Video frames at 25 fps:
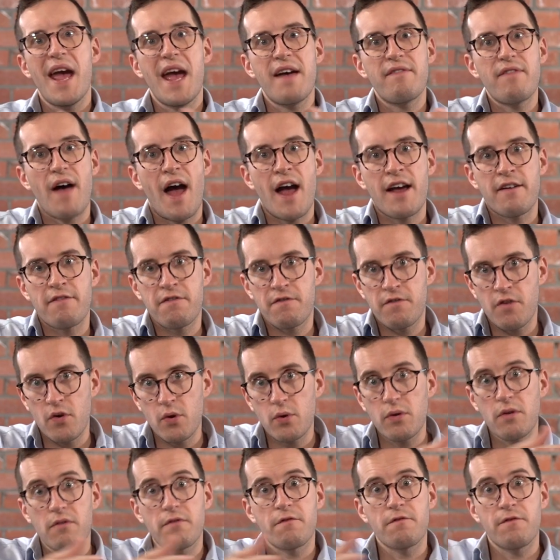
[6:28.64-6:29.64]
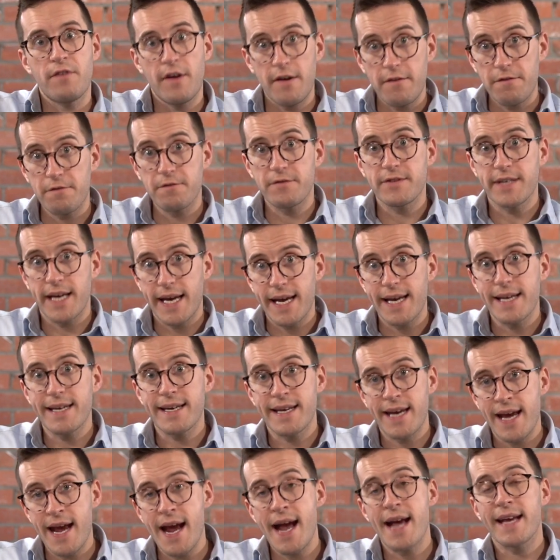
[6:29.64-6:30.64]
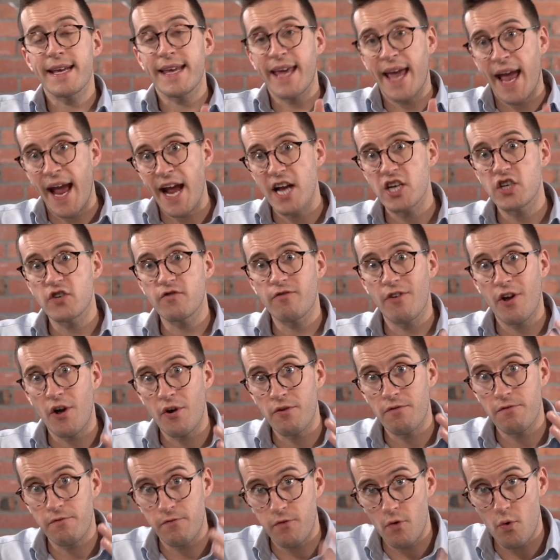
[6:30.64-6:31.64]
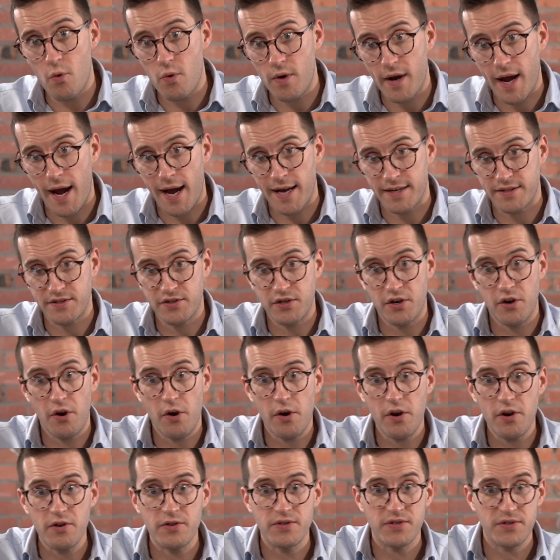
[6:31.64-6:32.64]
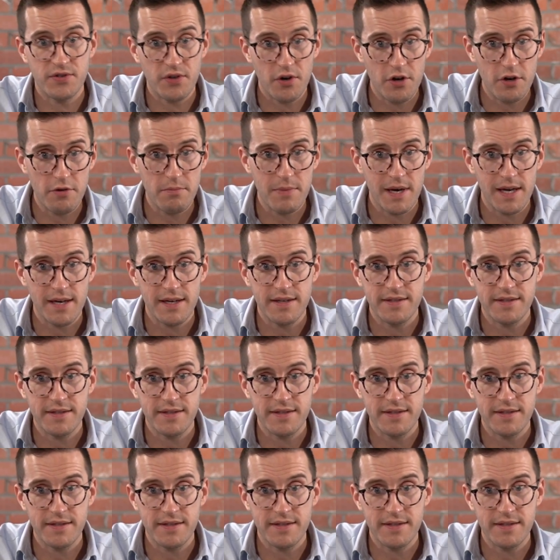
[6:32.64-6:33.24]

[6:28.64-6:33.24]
have a full 15-year cash flow forecast. So you can zoom in